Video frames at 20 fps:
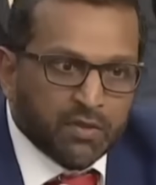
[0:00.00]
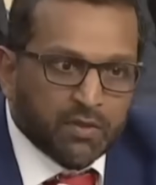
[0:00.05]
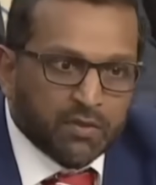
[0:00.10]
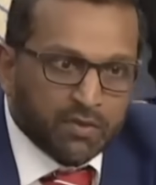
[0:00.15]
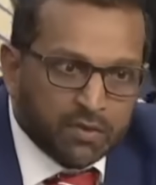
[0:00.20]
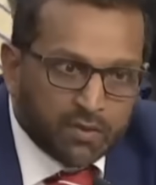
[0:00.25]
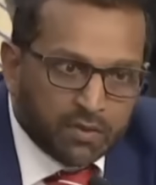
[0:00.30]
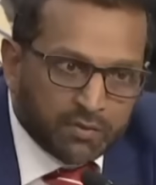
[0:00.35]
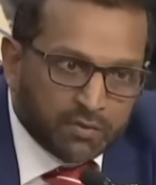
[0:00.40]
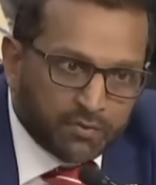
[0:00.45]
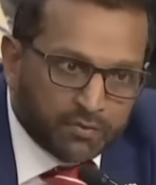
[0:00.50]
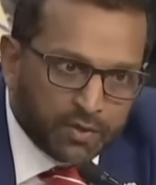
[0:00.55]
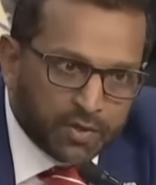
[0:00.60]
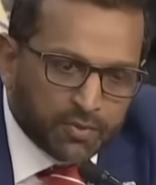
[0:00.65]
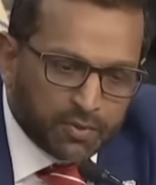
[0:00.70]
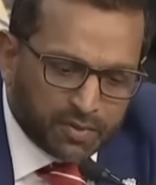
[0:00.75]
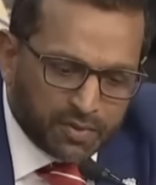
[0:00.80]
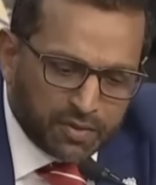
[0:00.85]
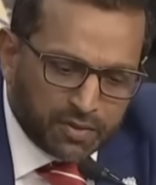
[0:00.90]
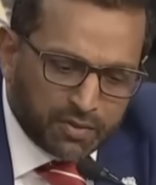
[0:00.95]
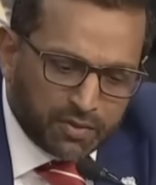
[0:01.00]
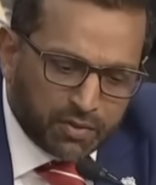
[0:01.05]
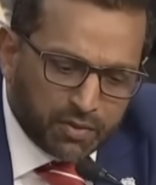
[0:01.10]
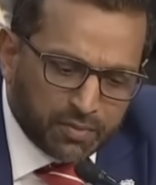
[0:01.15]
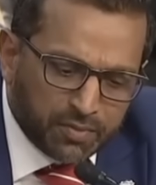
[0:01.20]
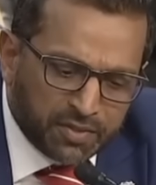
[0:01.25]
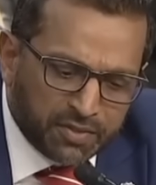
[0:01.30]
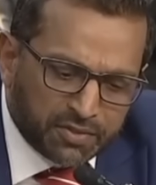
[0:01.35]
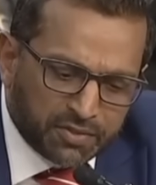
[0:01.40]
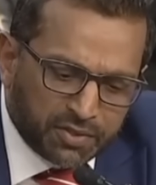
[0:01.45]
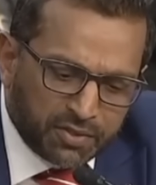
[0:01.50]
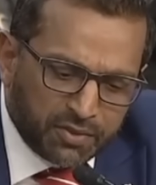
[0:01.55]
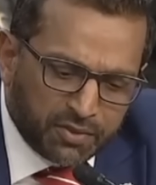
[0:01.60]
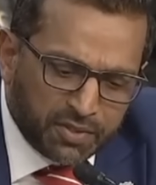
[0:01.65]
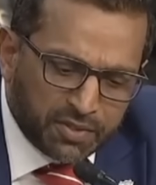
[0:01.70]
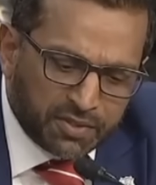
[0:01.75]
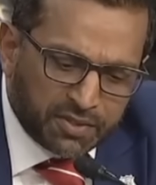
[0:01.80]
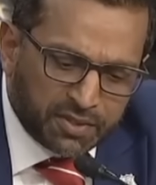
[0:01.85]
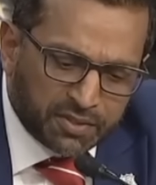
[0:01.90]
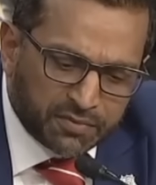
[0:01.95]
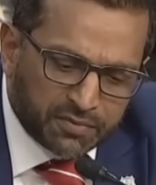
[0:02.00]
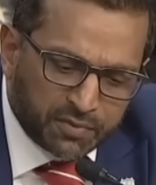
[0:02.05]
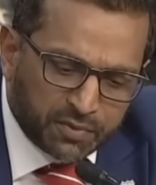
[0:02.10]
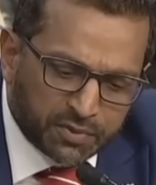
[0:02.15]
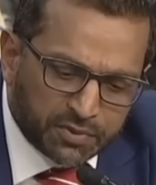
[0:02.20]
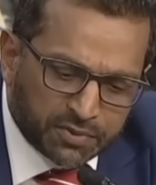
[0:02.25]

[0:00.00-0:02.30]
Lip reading: Frequently on our Homeland Security task forces.